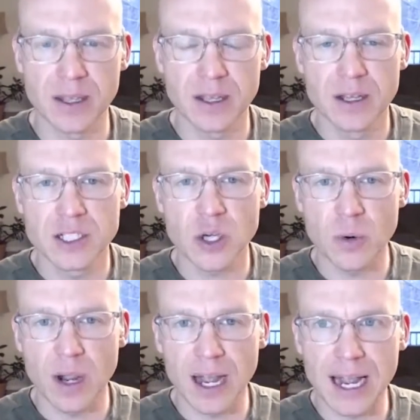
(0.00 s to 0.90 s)
So
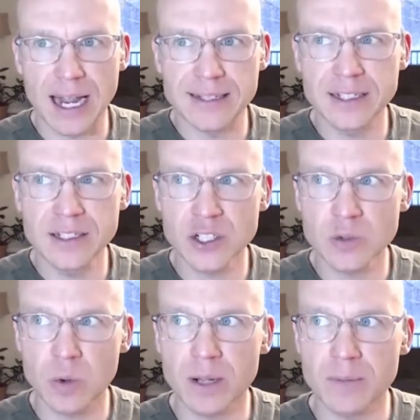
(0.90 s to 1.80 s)
I didn't just
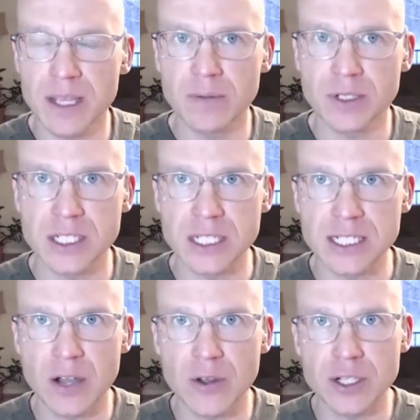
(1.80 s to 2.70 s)
want to be able to
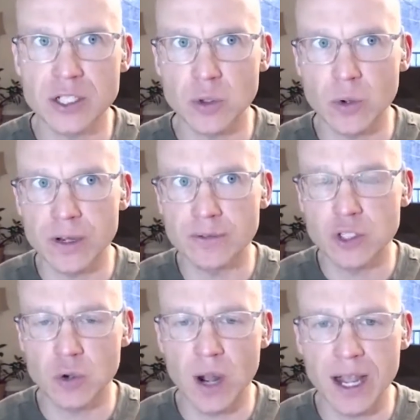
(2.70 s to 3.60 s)
tell this story of
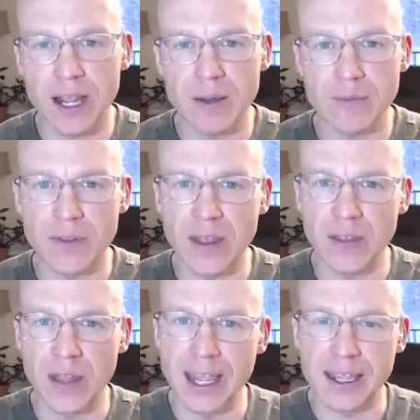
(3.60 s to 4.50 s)
triumph and then
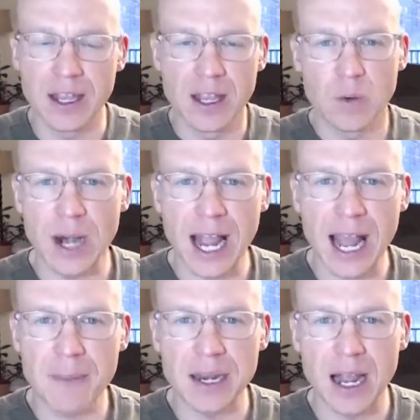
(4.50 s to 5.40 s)
like what
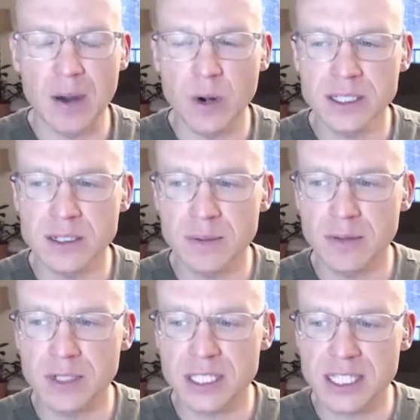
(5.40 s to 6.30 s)
happened. I wanted to be able
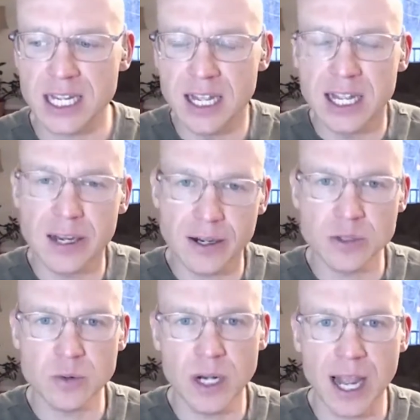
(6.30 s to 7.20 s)
to say, here's
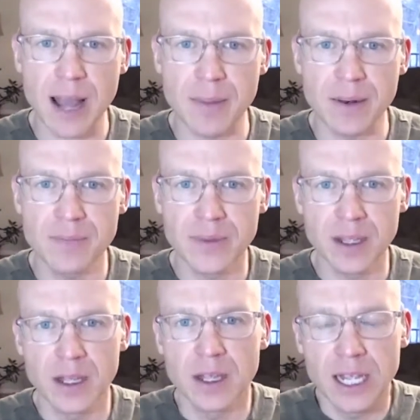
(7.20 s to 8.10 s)
what happened.
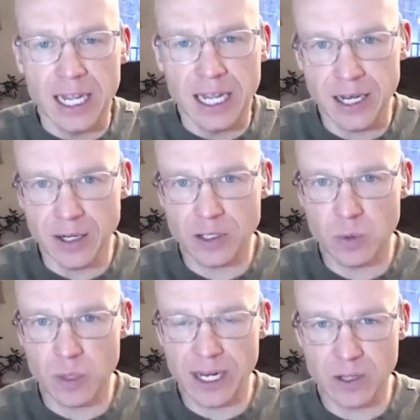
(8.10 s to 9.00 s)
Here's
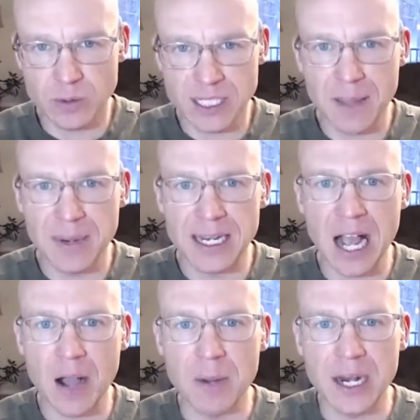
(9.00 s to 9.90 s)
here's what's happening
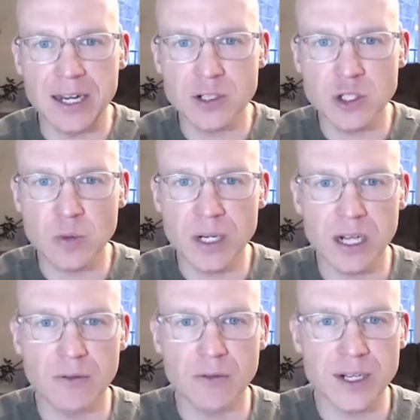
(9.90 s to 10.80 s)
now, but here's a
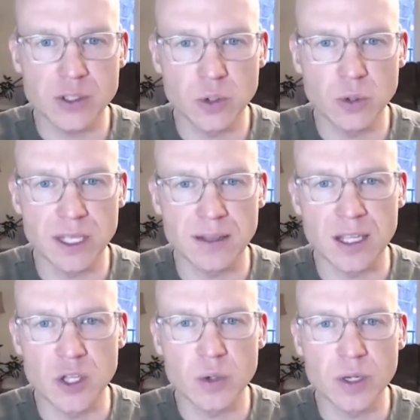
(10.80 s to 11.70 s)
recovery toolkit that
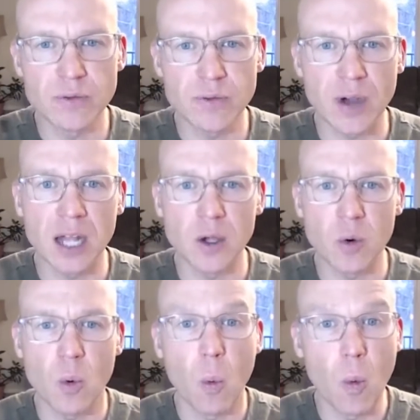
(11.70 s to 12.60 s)
you can follow
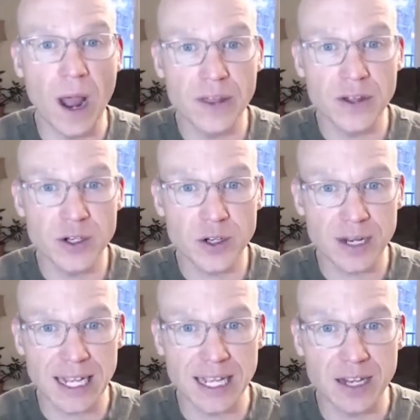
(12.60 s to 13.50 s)
whether you're
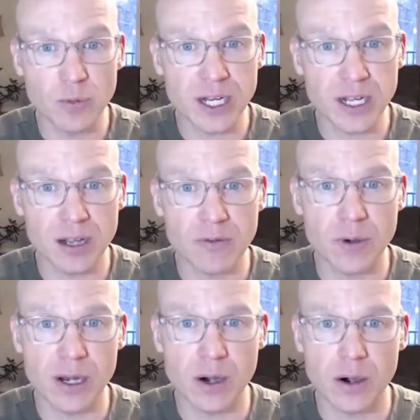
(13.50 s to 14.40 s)
in
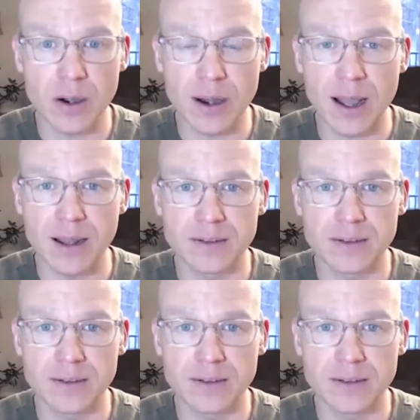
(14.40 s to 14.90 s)
recovery or not.